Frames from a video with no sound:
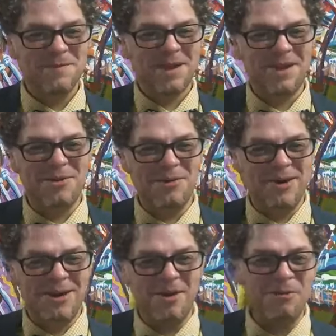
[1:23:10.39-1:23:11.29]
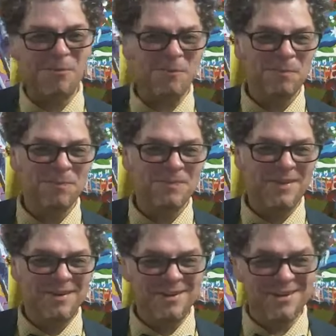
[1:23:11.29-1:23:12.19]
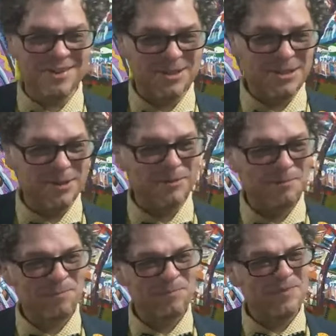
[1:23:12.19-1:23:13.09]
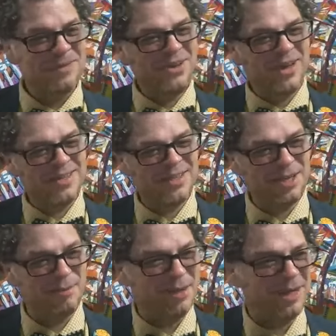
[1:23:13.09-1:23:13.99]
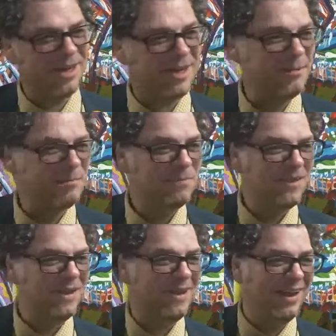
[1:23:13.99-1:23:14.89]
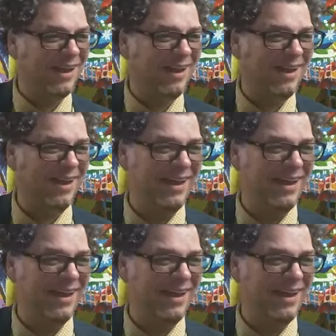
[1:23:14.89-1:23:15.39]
I got nowhere to go. And it looks cool. You guys seem to be digging it.